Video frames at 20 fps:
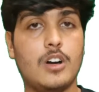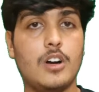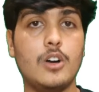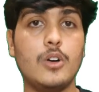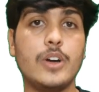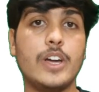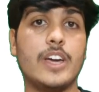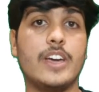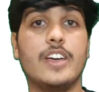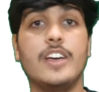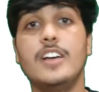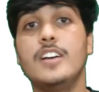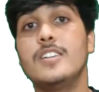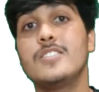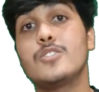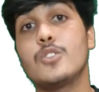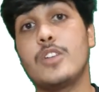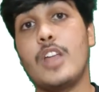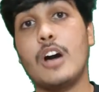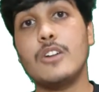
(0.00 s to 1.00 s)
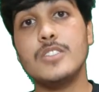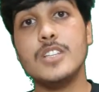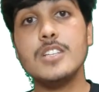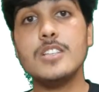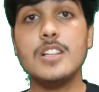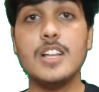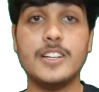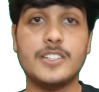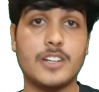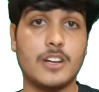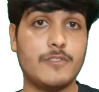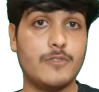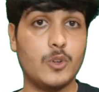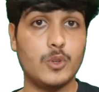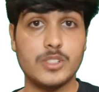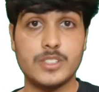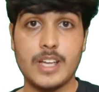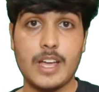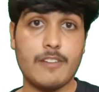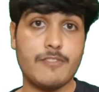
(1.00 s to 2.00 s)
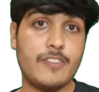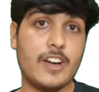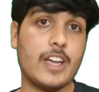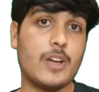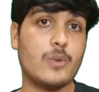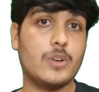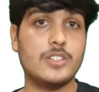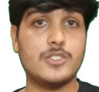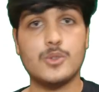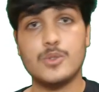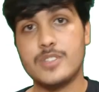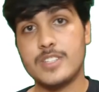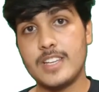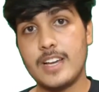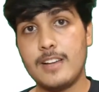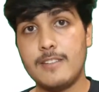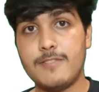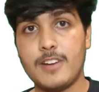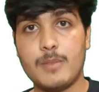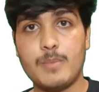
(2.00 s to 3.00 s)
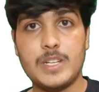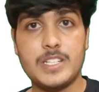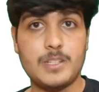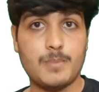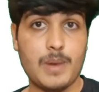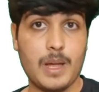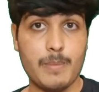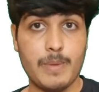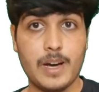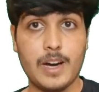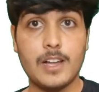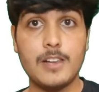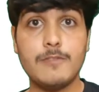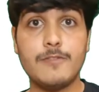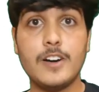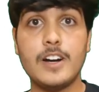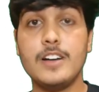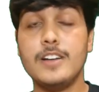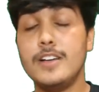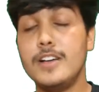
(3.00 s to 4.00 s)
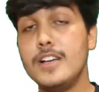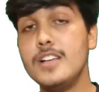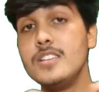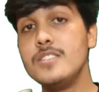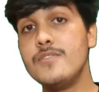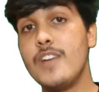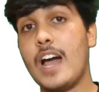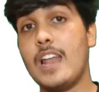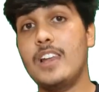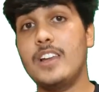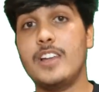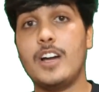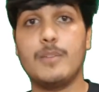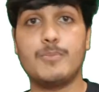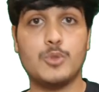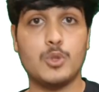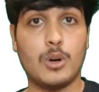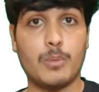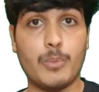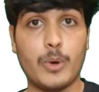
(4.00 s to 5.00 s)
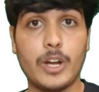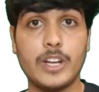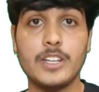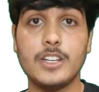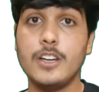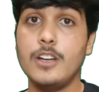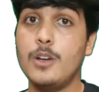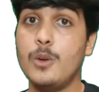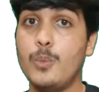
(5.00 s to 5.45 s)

Okay, so now this lateral force Fy equals to C alpha multiplied by alpha is valid up to a point